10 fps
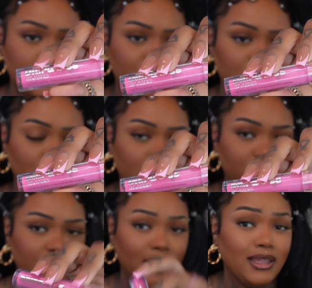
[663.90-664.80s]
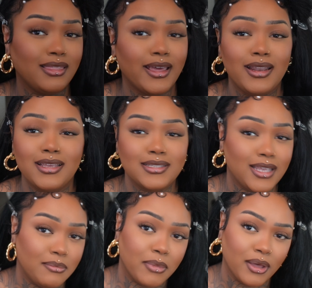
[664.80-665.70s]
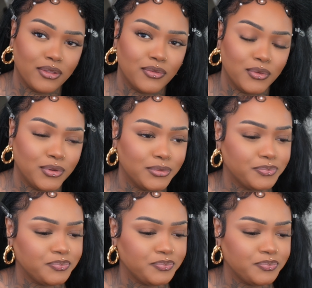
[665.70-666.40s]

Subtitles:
from Morphe. That is a mouthful.